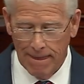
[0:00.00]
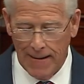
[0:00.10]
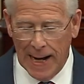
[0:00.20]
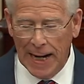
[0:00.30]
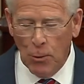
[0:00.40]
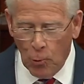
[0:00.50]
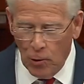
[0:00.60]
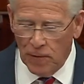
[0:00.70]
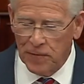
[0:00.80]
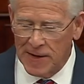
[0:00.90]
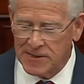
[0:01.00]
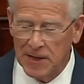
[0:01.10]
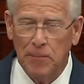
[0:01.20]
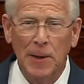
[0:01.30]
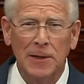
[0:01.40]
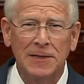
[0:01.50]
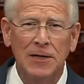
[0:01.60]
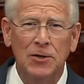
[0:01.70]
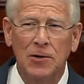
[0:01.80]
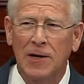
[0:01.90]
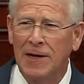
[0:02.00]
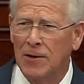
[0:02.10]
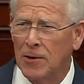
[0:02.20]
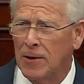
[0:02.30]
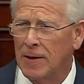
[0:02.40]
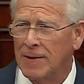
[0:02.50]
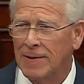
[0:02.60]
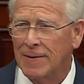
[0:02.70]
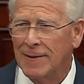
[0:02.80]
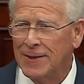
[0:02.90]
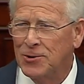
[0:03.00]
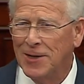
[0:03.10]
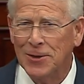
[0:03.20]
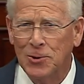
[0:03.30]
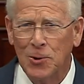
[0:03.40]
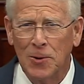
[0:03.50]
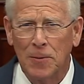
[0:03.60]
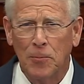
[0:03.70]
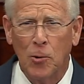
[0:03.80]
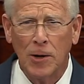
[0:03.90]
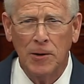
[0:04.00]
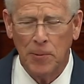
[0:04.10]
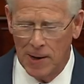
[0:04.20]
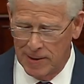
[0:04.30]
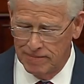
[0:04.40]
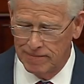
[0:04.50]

Any wolf has the ability to kill a gentle porcupine.